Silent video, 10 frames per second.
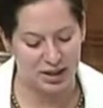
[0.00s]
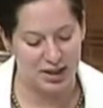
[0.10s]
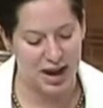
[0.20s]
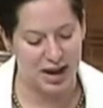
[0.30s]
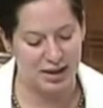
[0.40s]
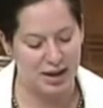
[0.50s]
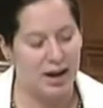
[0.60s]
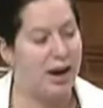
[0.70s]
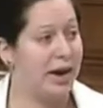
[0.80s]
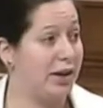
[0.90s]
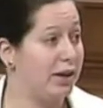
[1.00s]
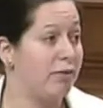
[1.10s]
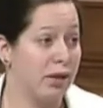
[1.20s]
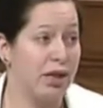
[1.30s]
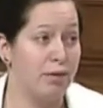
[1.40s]
in diplomacy and
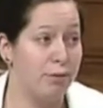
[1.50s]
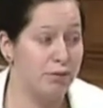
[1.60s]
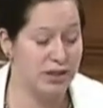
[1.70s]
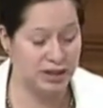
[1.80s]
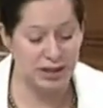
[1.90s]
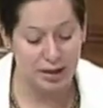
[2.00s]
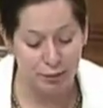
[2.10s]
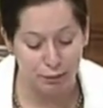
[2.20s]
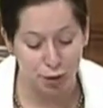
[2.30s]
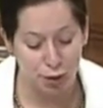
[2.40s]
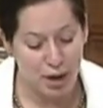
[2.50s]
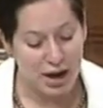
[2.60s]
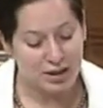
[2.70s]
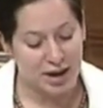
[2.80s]
international cooperation,